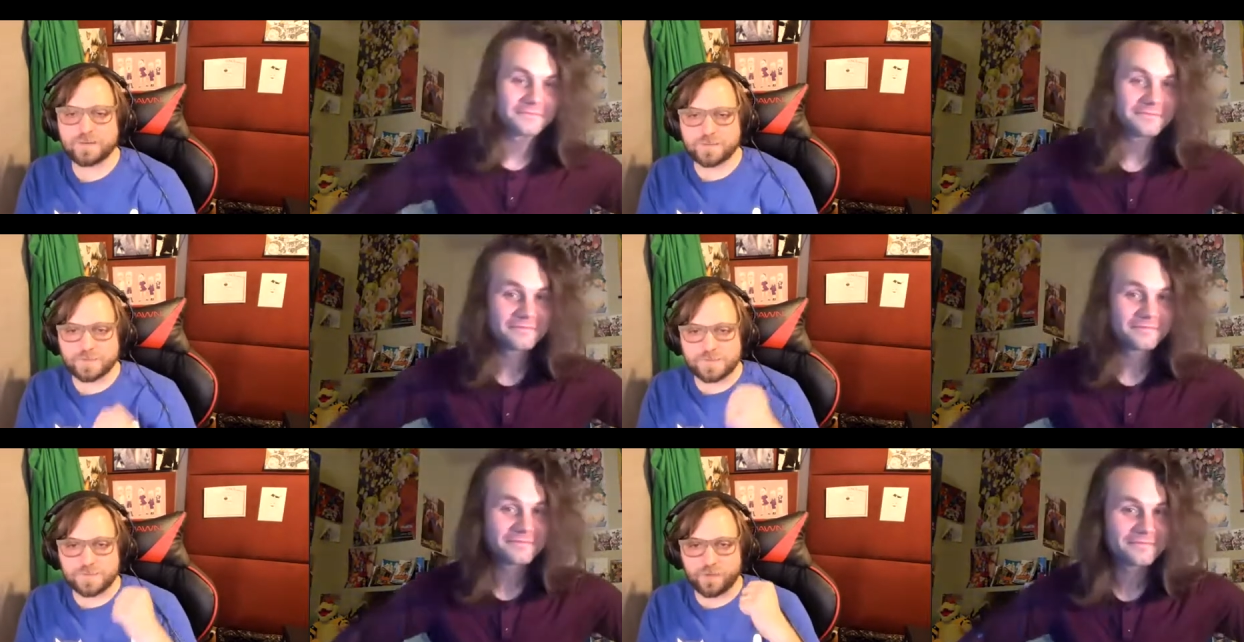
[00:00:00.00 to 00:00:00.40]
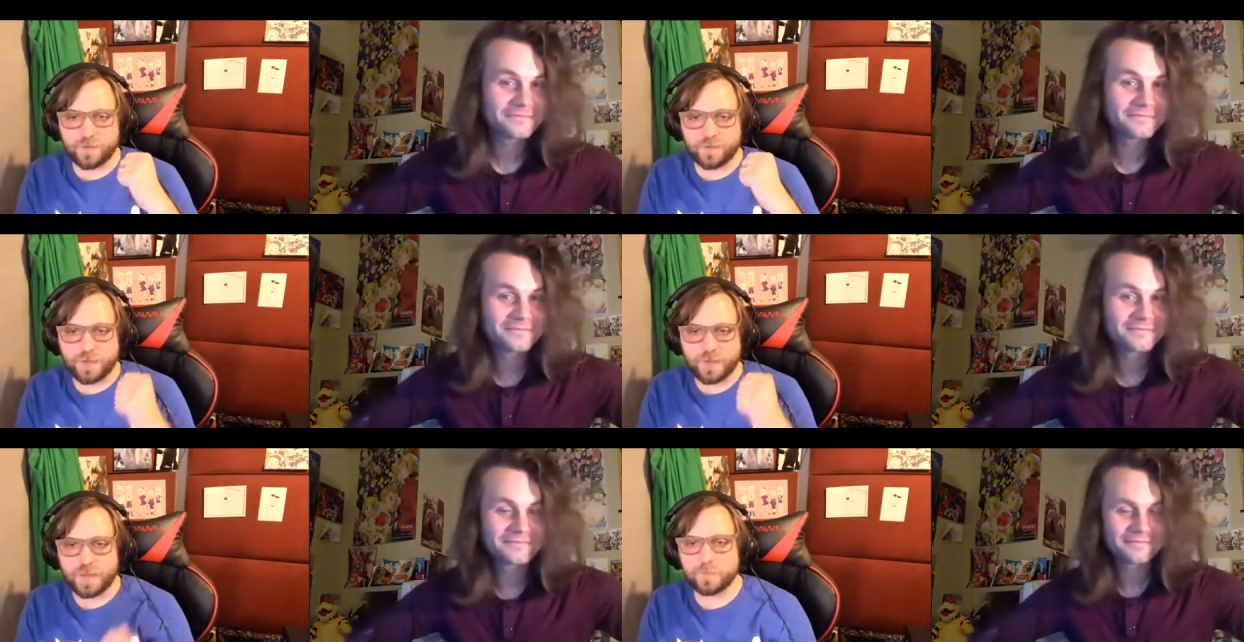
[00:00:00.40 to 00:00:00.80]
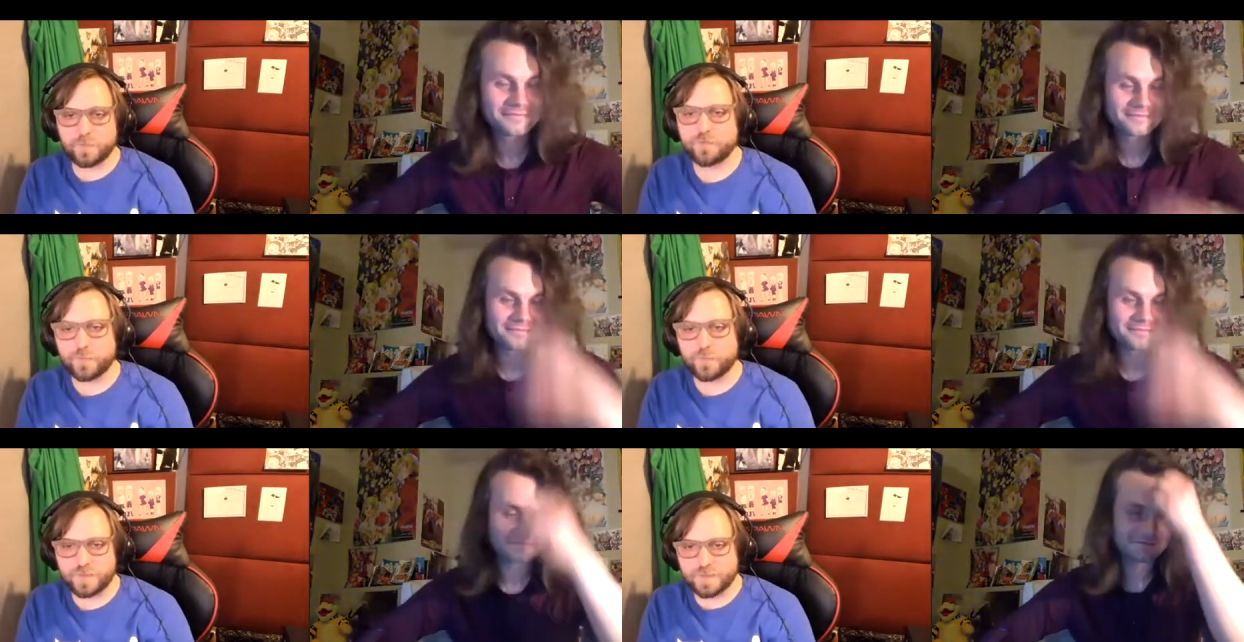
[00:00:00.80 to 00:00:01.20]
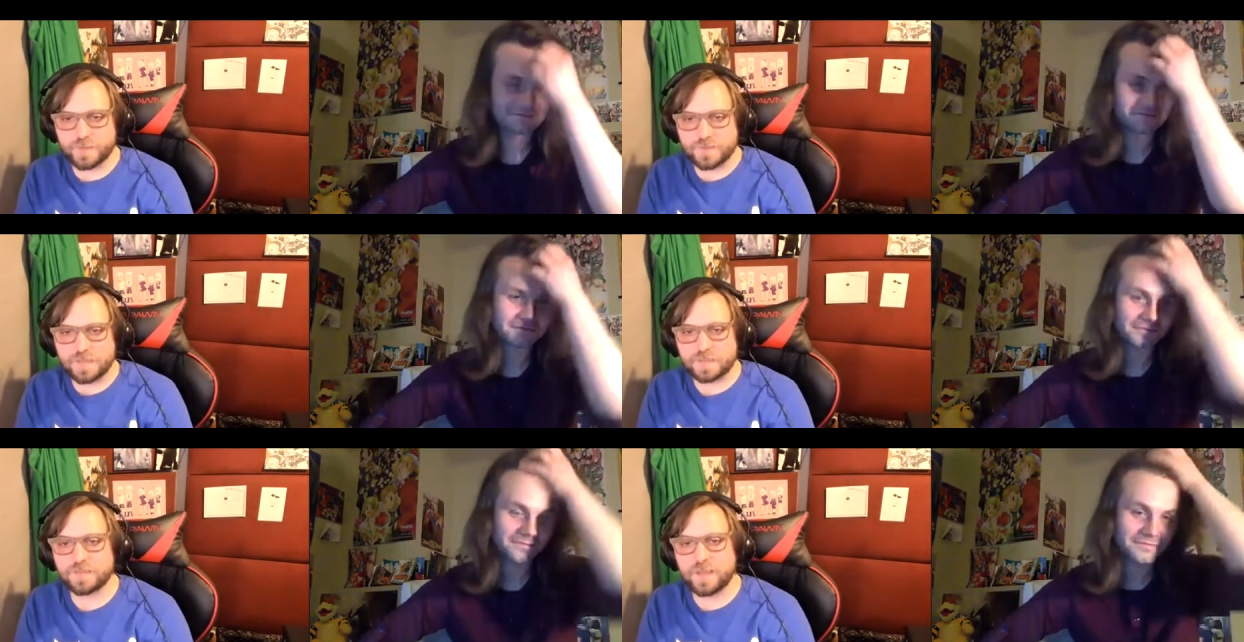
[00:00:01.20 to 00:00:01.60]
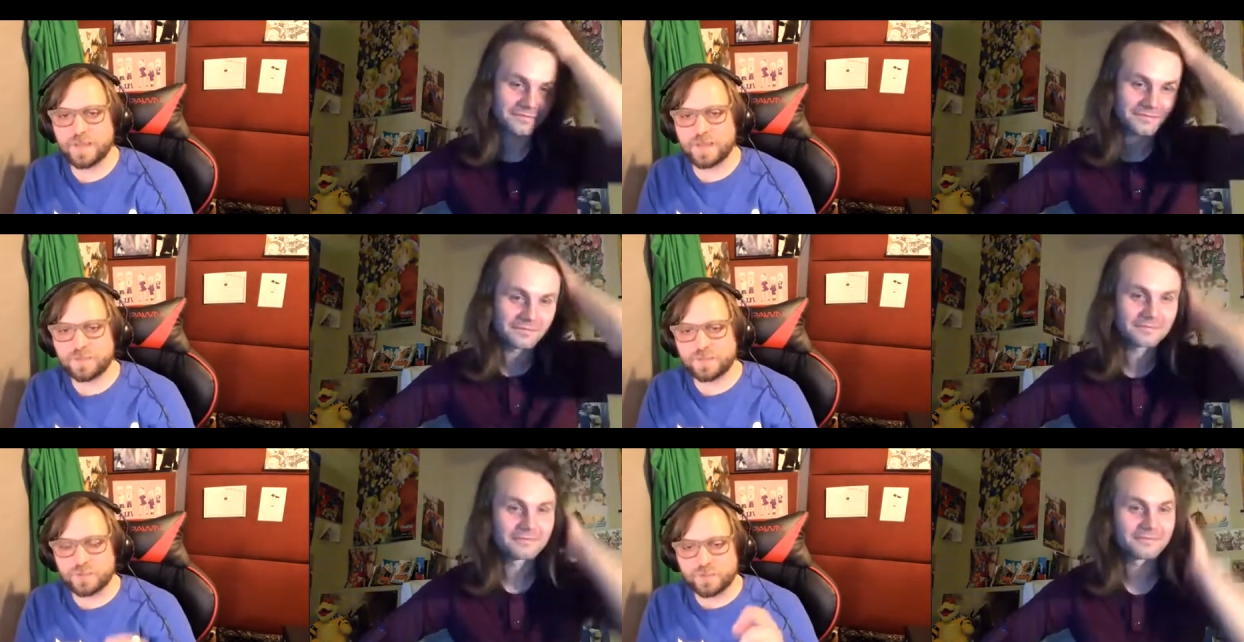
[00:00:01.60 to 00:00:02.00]
Speaker 1: until the night before the deadline
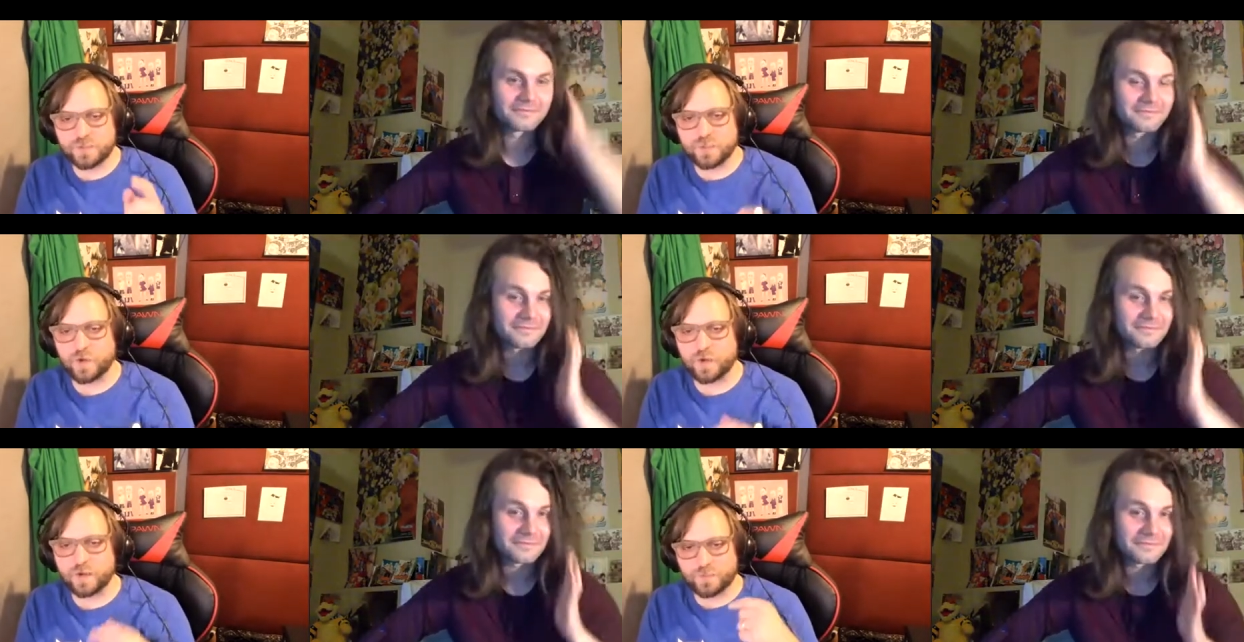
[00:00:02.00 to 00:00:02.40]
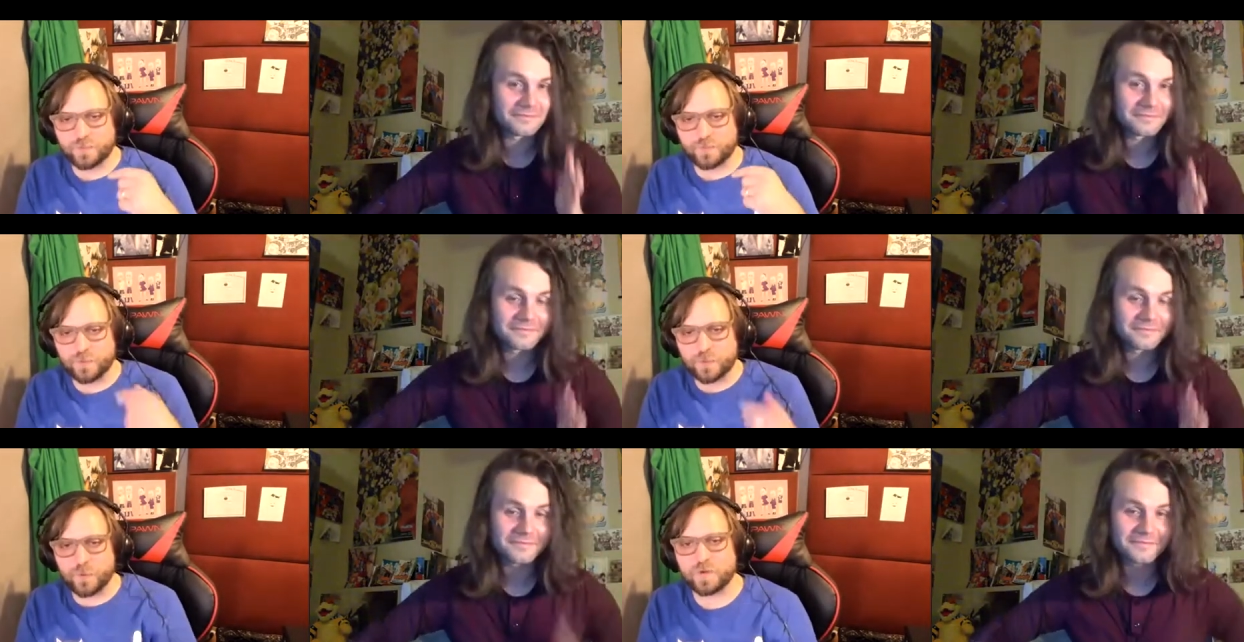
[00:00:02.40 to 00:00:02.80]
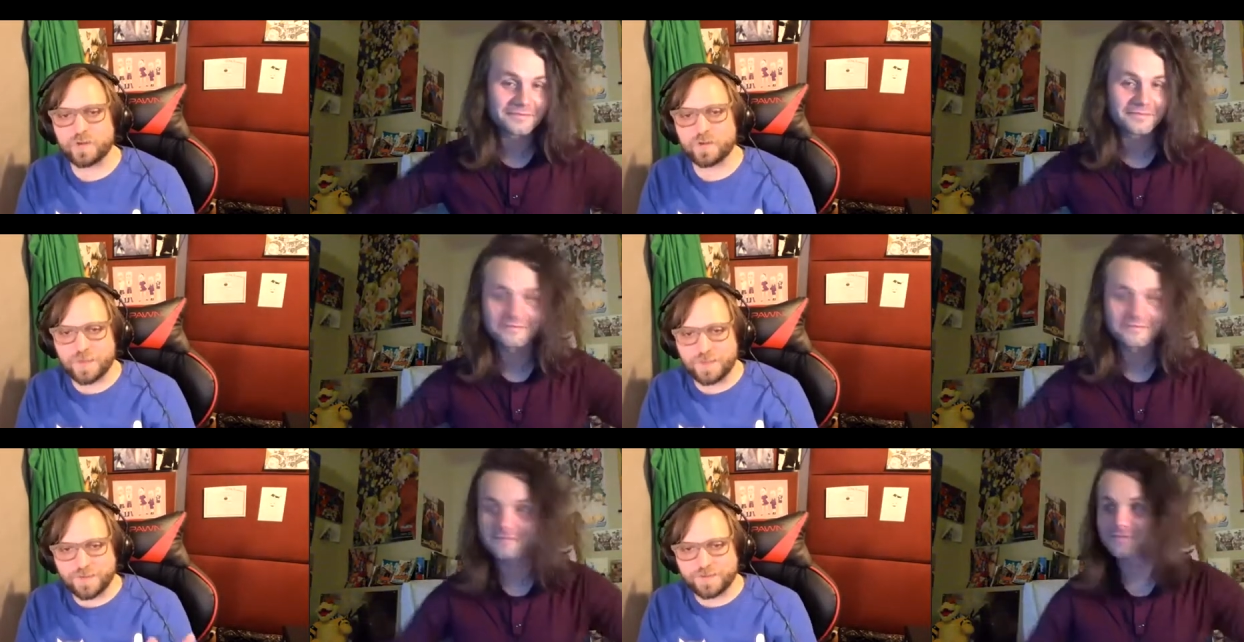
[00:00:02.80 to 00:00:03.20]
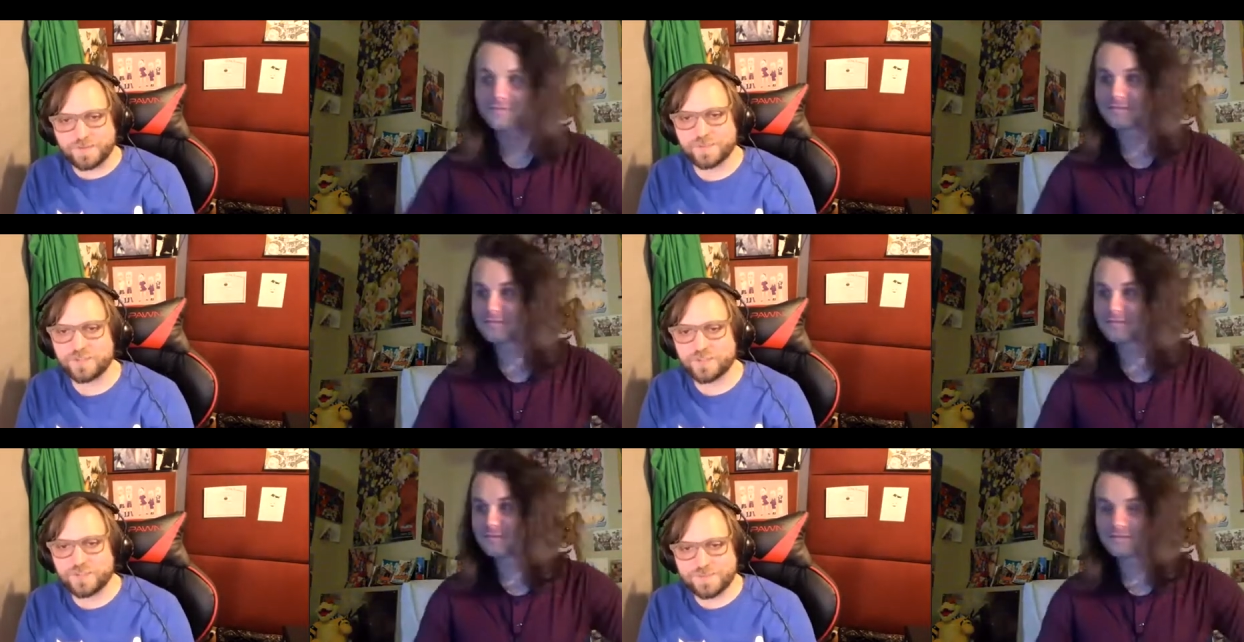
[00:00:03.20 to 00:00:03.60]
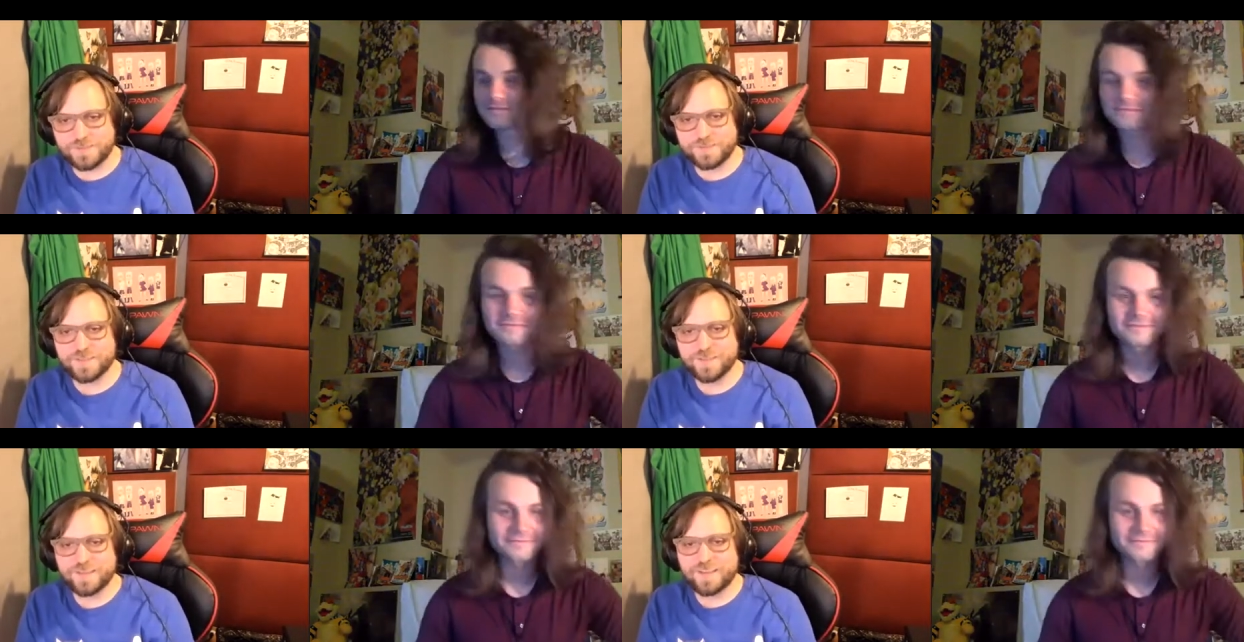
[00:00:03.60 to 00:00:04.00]
to start recording my auditions.